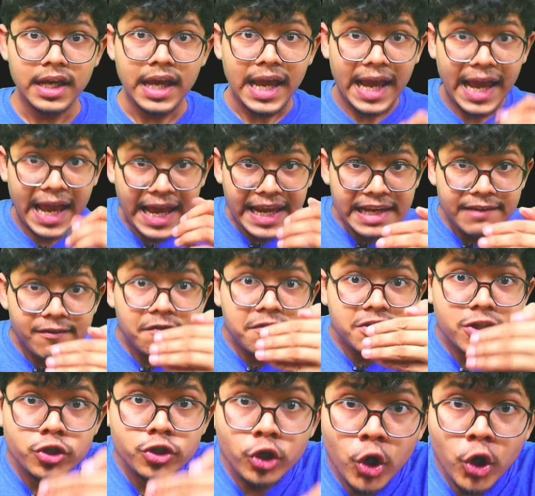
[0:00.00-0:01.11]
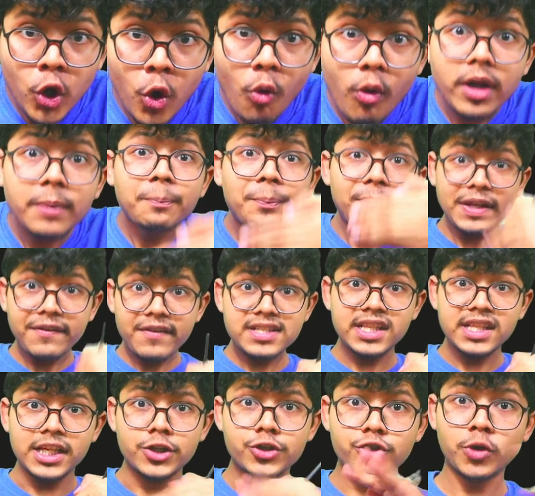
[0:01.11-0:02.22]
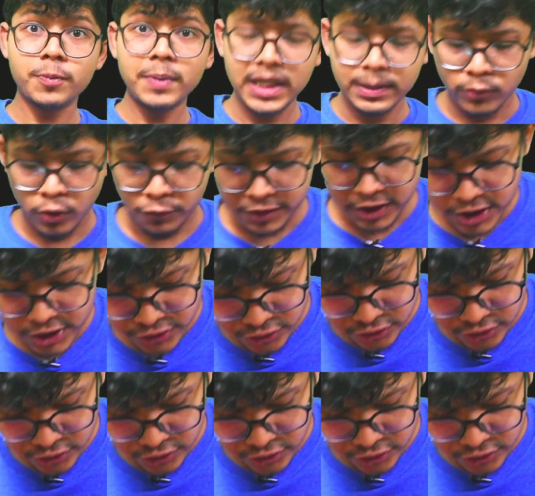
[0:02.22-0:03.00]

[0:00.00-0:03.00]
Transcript: anyone which is lower previously should be removed. So